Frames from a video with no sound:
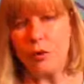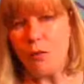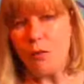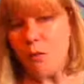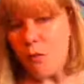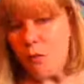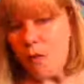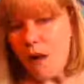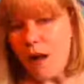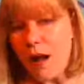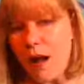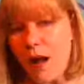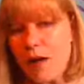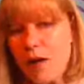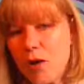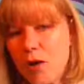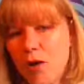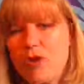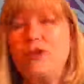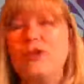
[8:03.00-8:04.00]
why
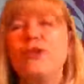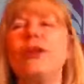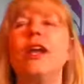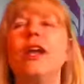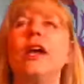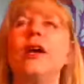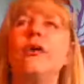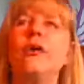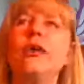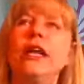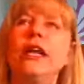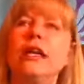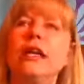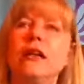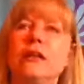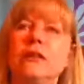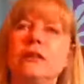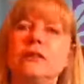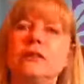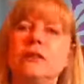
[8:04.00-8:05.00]
are you
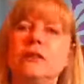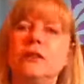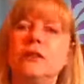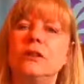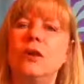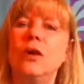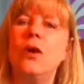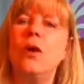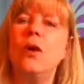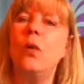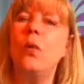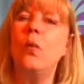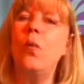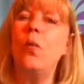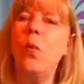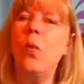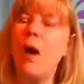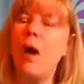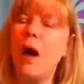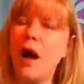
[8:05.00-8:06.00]
carrying it?
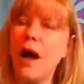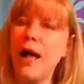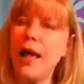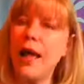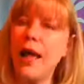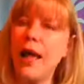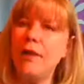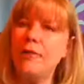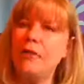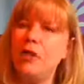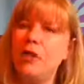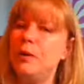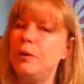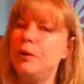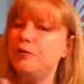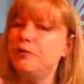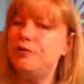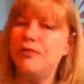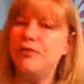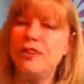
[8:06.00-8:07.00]
Why have you been
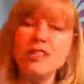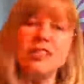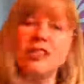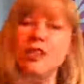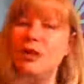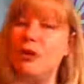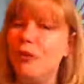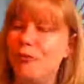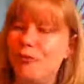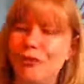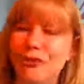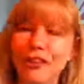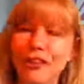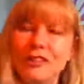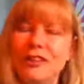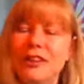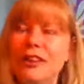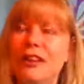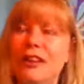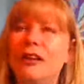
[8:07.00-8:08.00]
fussing over
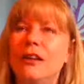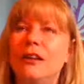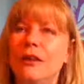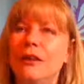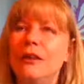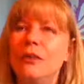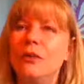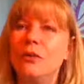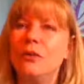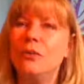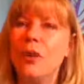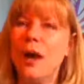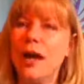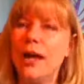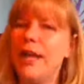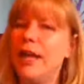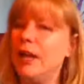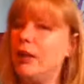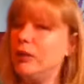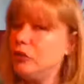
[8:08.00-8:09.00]
it? Why
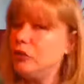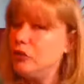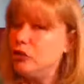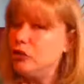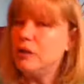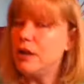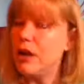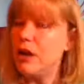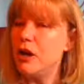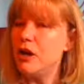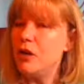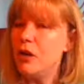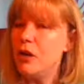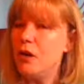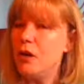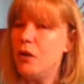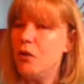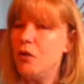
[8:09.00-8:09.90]
can't you let it go?